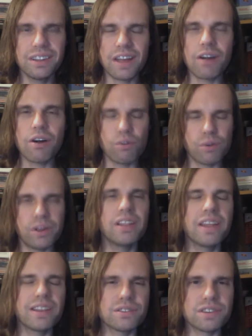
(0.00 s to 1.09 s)
They are a real
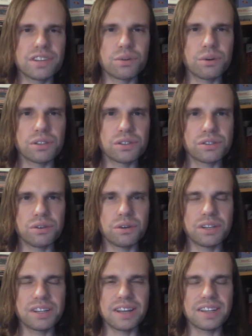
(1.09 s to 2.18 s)
energy source. There's no
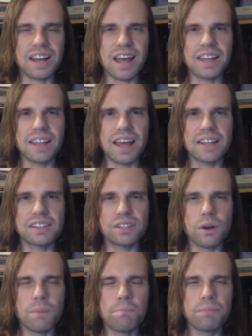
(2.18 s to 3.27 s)
denying that.
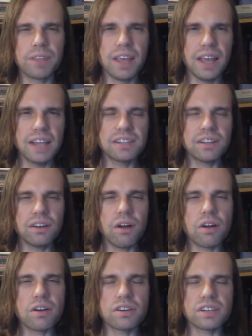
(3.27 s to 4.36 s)
So it's a little
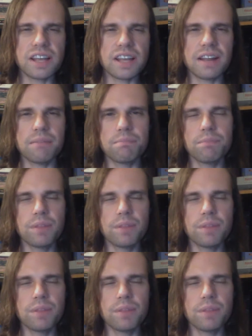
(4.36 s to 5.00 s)
harder to just kind of